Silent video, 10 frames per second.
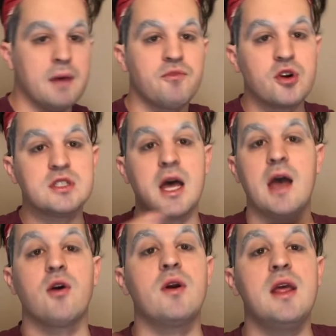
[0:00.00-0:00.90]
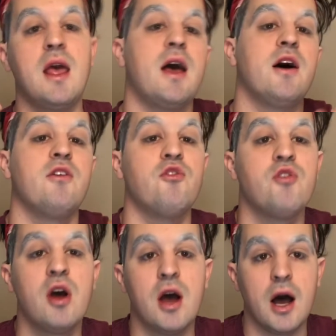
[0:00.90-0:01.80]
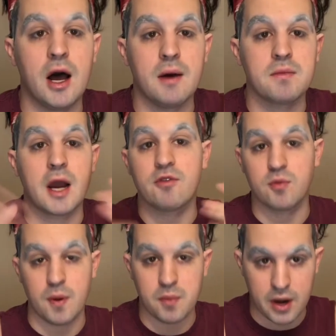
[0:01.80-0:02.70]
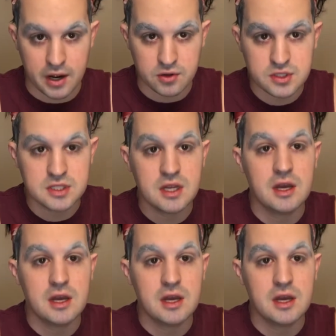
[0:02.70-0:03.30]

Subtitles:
First, I already have covered my brows